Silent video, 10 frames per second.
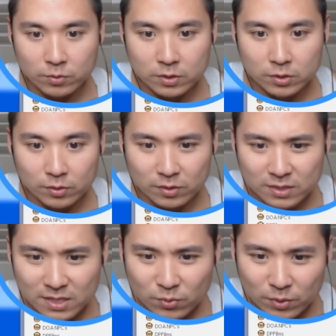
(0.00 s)
can we do? It
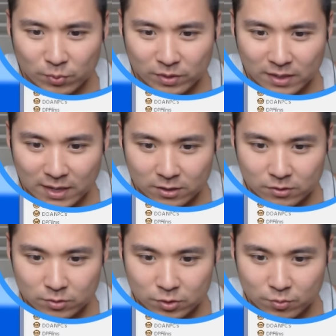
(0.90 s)
looks like we really can't
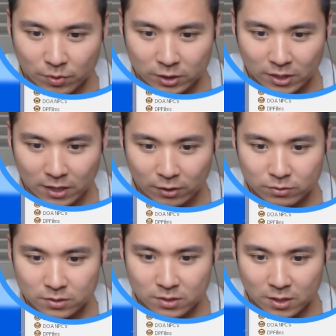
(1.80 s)
do too much
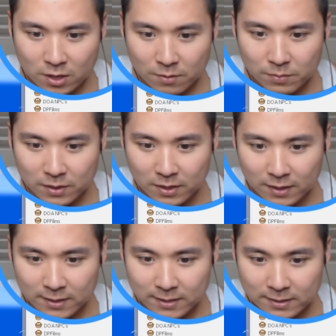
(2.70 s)
else
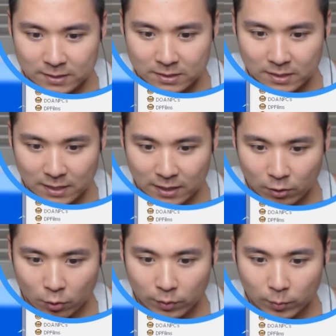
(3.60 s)
because, uh,
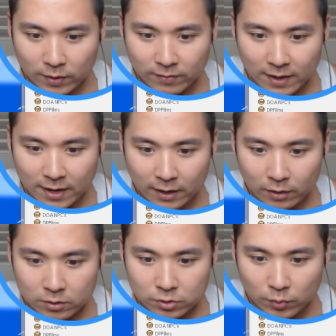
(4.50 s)
oh wait, we had the eye.
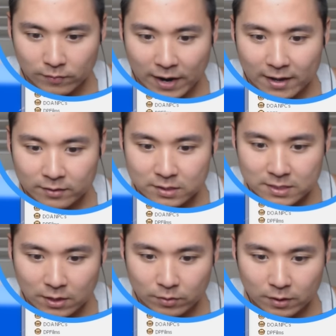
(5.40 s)
So we have eyelids
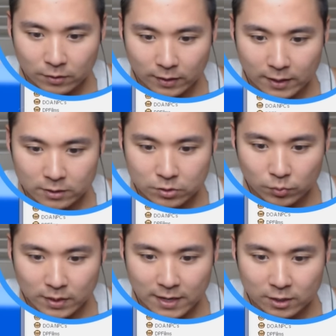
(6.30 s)
down here, guys. So
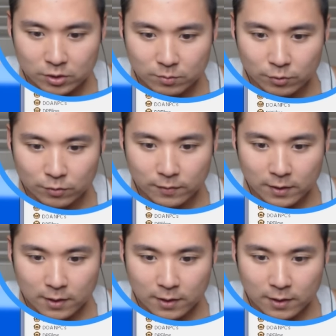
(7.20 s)
we can actually move